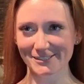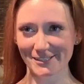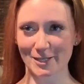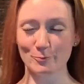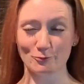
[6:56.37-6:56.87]

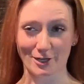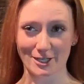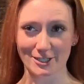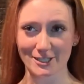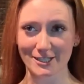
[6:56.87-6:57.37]
I'm a
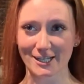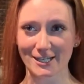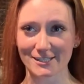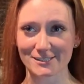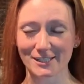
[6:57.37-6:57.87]
writer
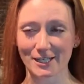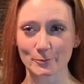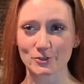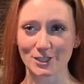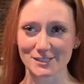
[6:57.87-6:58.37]
and
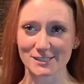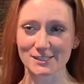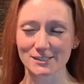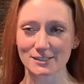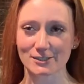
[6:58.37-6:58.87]
I'm a
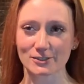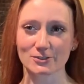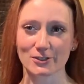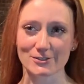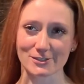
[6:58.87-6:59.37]
trustee here at the
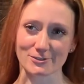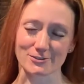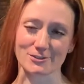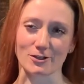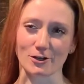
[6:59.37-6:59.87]
Larz
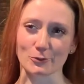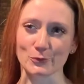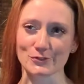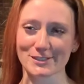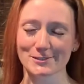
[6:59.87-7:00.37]
Anderson Auto
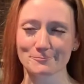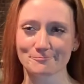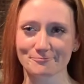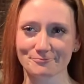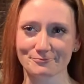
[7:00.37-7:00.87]
Museum.
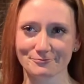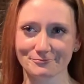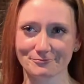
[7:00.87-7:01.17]
The